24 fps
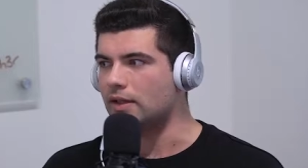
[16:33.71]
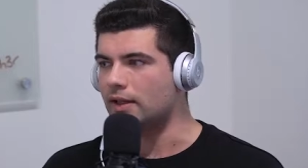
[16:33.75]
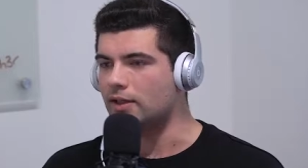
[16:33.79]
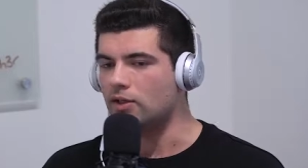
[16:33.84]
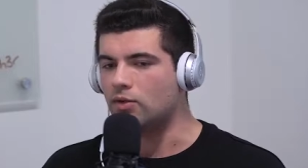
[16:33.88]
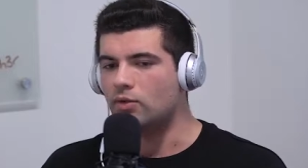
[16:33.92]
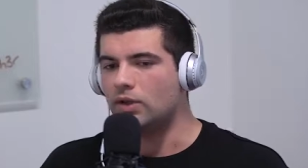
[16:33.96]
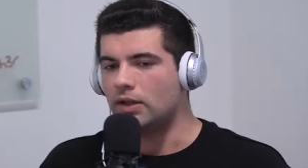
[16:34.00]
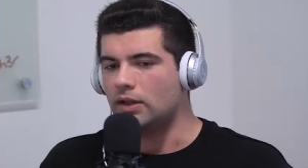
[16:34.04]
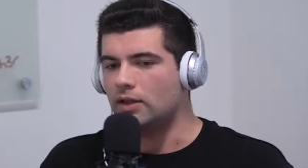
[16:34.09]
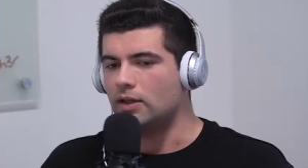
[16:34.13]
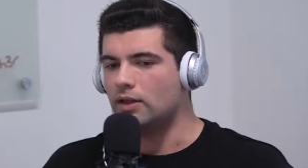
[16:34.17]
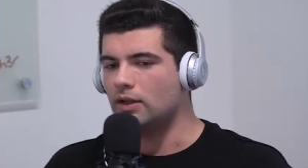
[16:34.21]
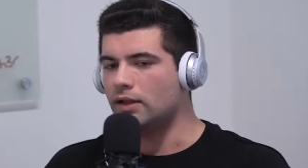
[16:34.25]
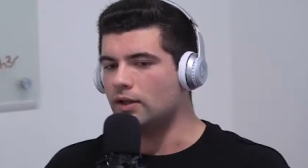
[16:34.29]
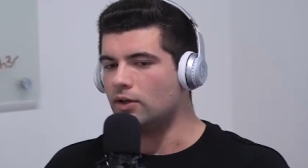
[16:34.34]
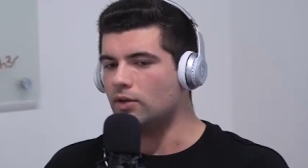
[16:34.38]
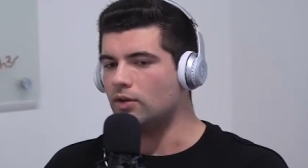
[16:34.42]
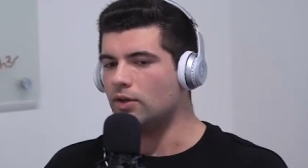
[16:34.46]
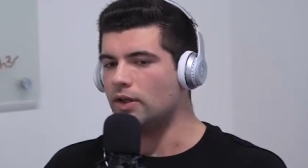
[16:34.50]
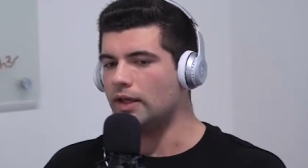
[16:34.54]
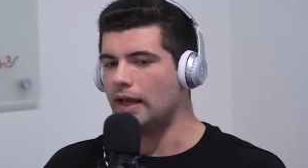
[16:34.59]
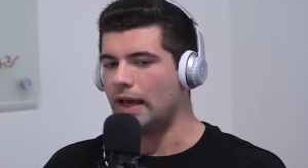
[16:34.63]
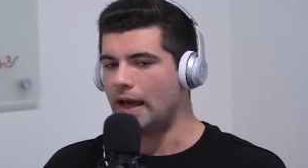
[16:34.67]
Like you can
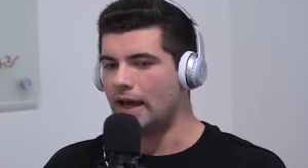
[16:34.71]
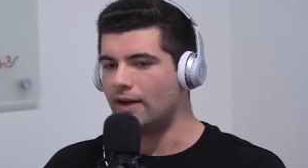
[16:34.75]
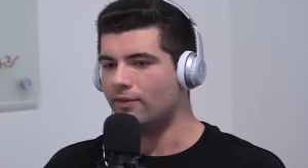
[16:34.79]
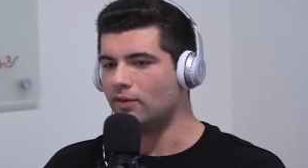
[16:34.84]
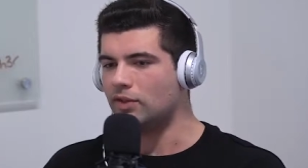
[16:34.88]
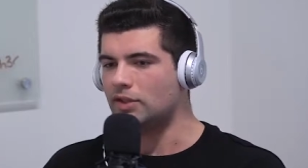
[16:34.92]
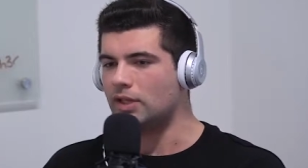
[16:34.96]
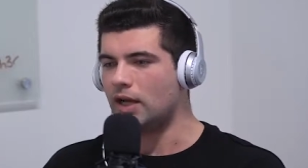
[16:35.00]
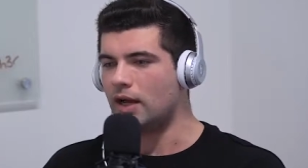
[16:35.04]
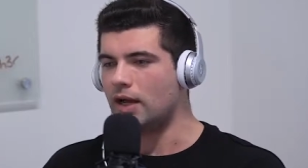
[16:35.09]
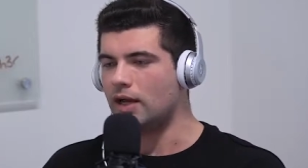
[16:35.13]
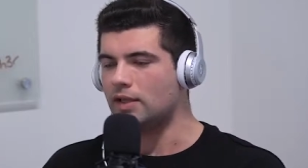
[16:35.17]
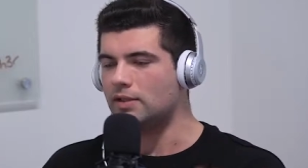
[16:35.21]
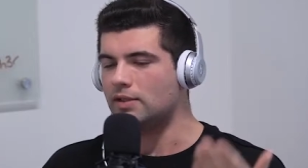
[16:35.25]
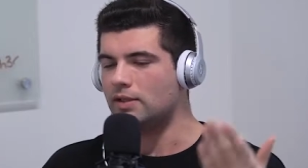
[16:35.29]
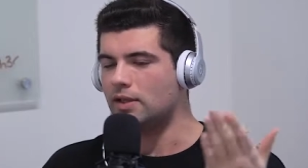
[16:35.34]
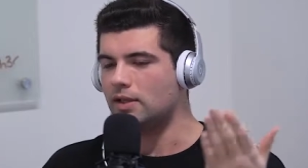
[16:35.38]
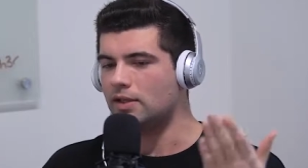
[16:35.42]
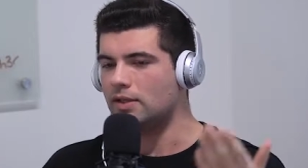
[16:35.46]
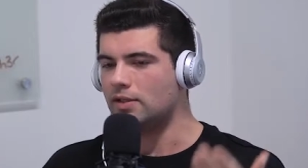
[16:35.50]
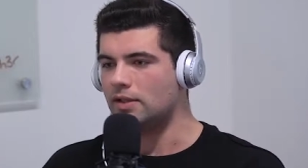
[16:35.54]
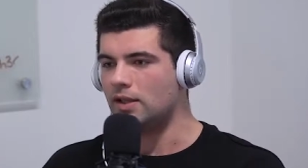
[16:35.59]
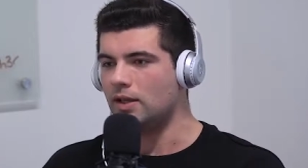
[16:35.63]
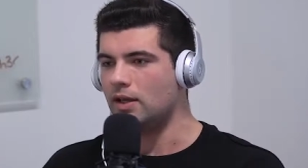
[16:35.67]
literally advertise to
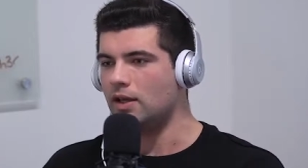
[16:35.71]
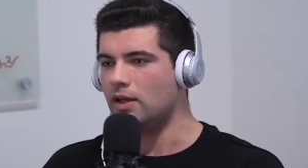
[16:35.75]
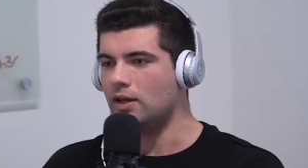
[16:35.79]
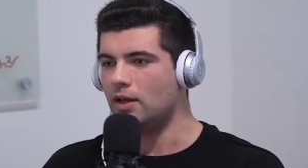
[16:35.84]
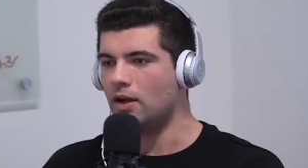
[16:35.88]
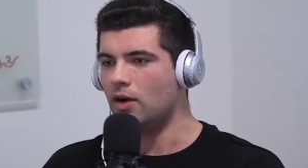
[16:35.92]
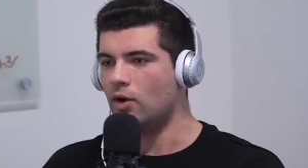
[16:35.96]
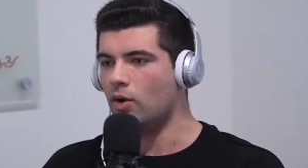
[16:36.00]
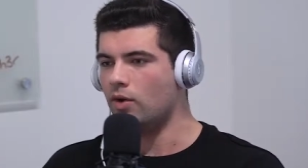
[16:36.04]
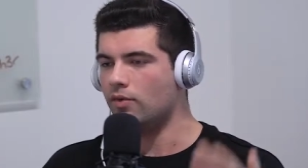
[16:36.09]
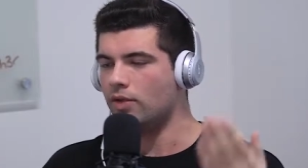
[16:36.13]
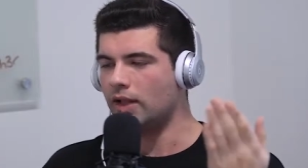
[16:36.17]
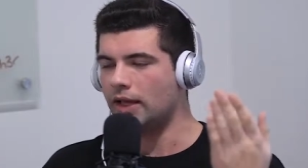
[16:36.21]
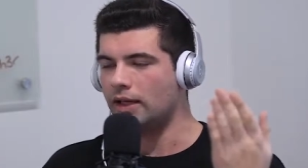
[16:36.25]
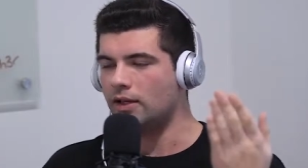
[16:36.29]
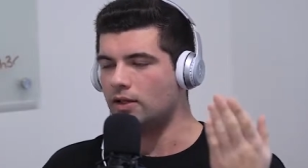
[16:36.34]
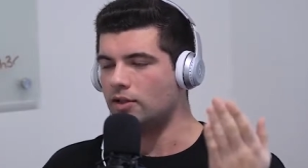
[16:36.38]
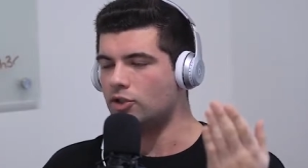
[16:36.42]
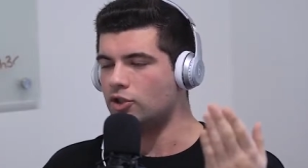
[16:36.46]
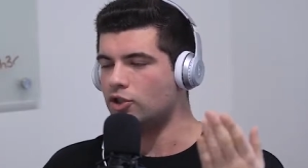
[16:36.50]
the CEO of like